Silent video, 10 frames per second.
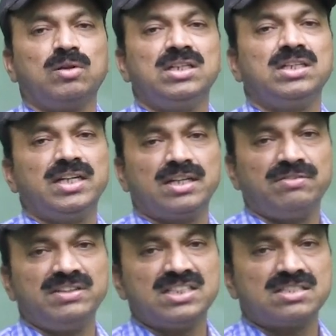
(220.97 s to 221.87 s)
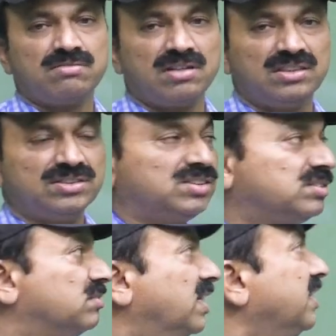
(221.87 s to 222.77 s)
calling later Vedic
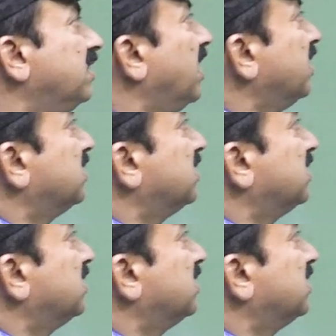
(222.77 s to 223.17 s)
civilization. Like that